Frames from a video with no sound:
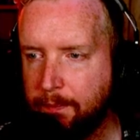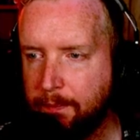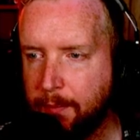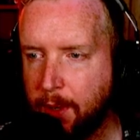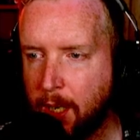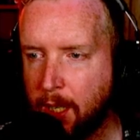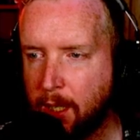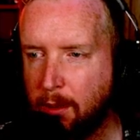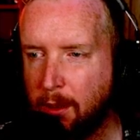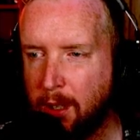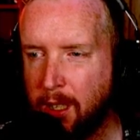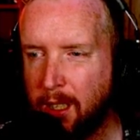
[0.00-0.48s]
I
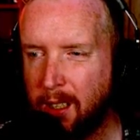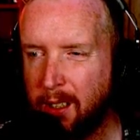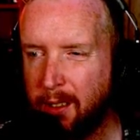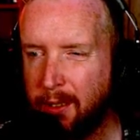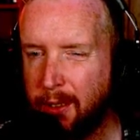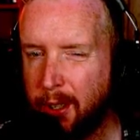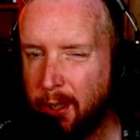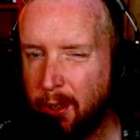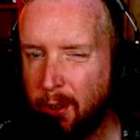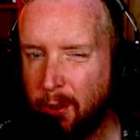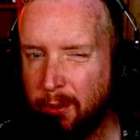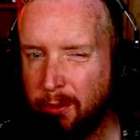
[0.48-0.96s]
quite like the
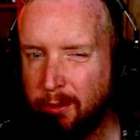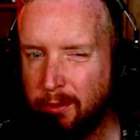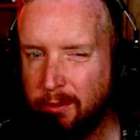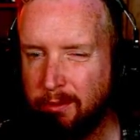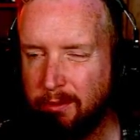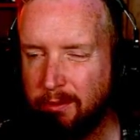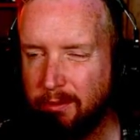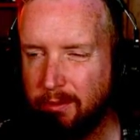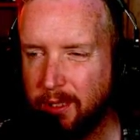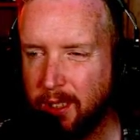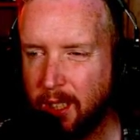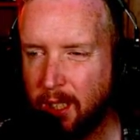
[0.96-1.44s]
long
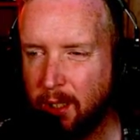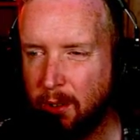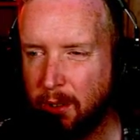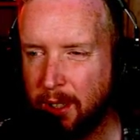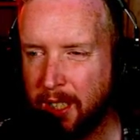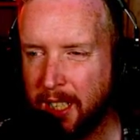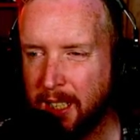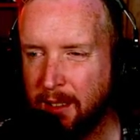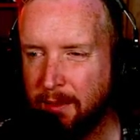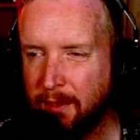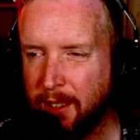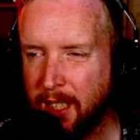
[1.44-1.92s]
the long
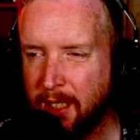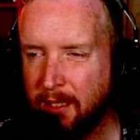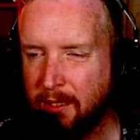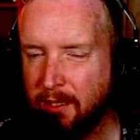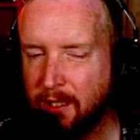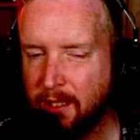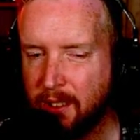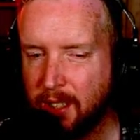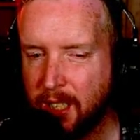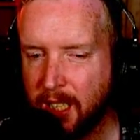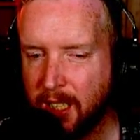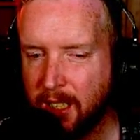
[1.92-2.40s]

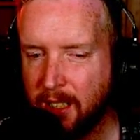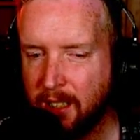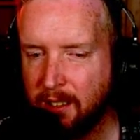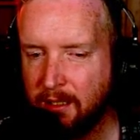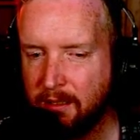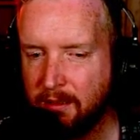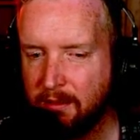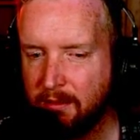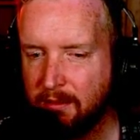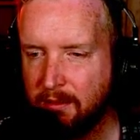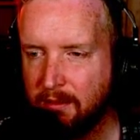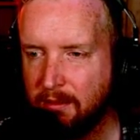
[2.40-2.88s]
evenings here.
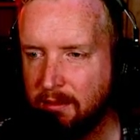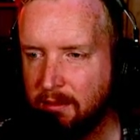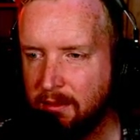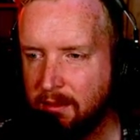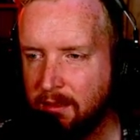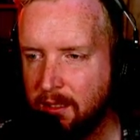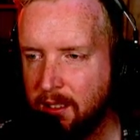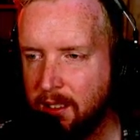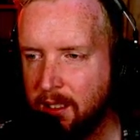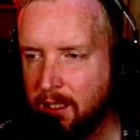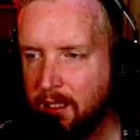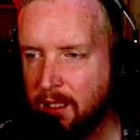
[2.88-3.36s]

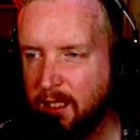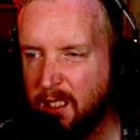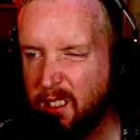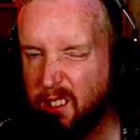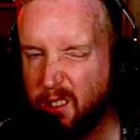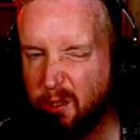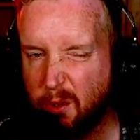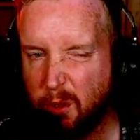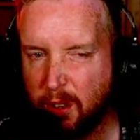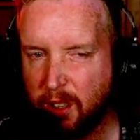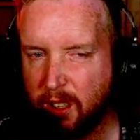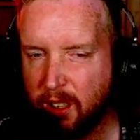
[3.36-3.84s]
It's
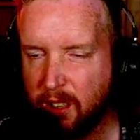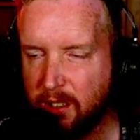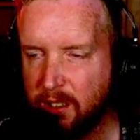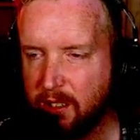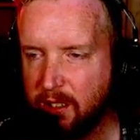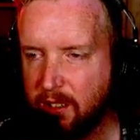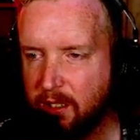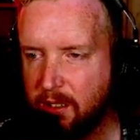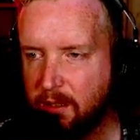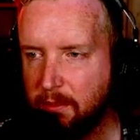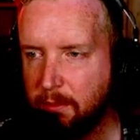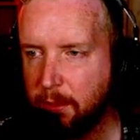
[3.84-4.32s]
quite
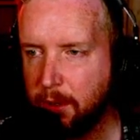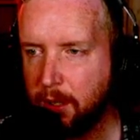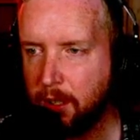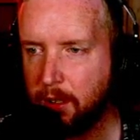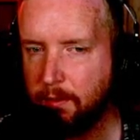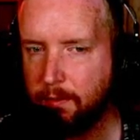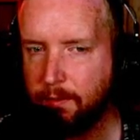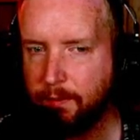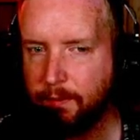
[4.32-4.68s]
nice, but